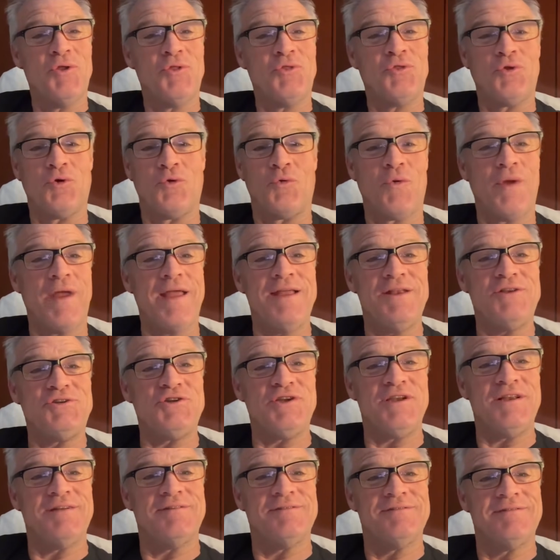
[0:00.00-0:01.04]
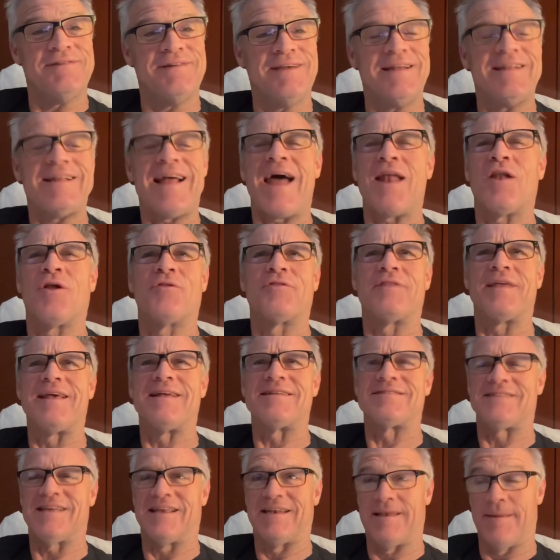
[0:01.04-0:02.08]
The raging, I don't think
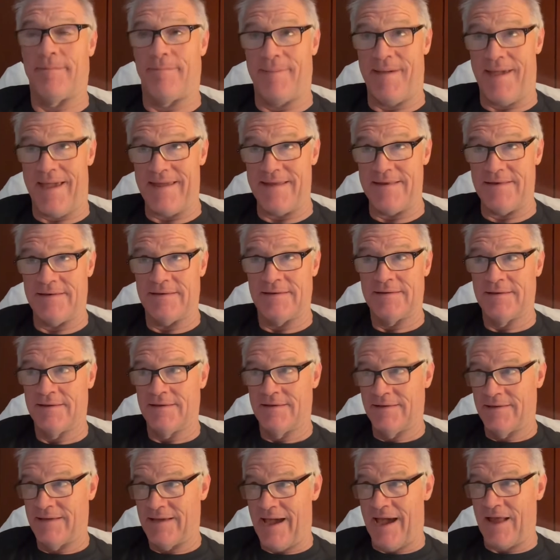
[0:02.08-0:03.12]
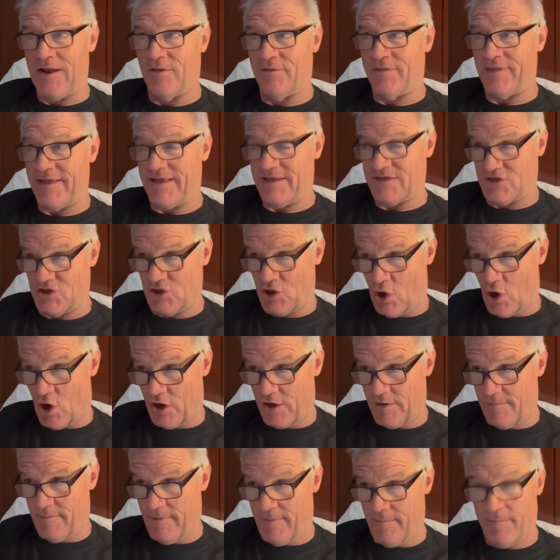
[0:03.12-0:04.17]
it's a debate. I don't think it's an
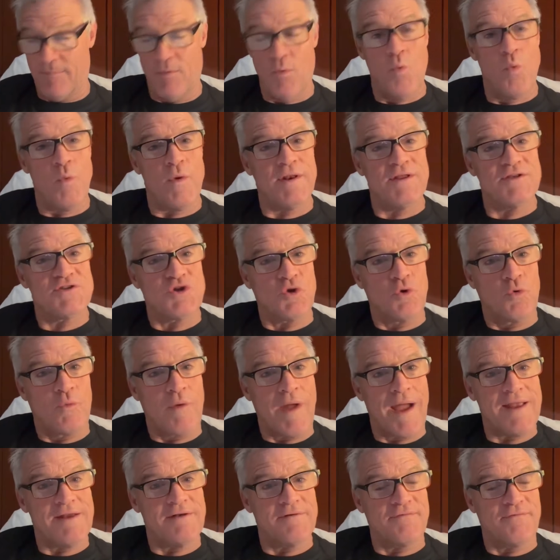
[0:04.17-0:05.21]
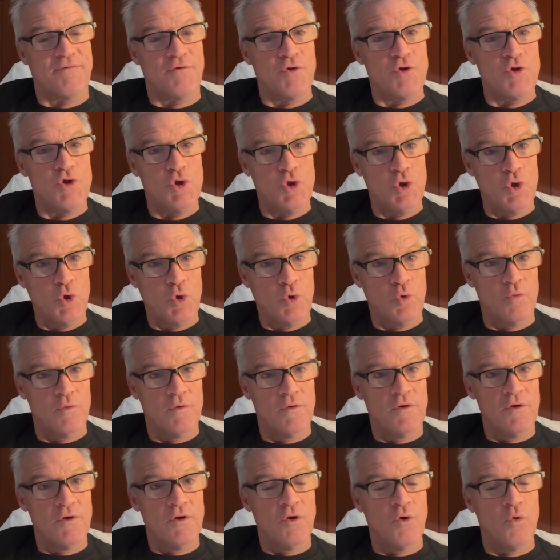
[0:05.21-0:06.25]
argument. But when is it right for you?
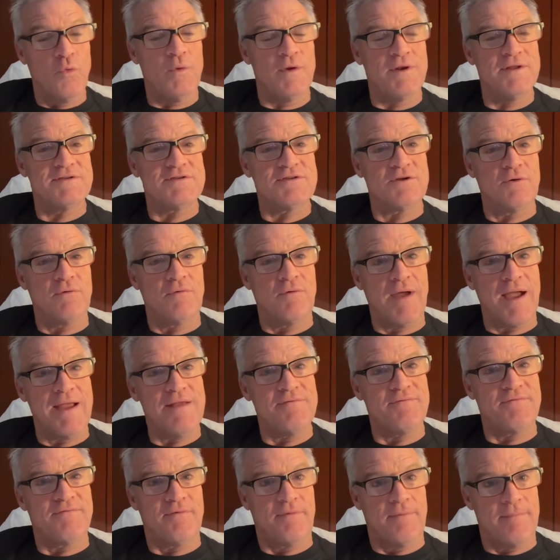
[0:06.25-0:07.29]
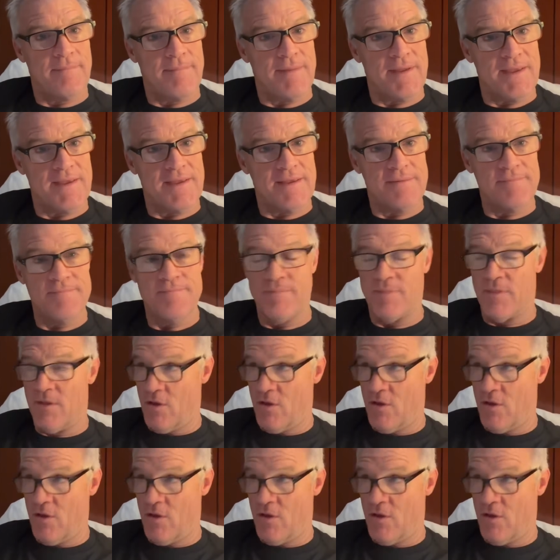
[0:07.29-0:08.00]
When is it right for me?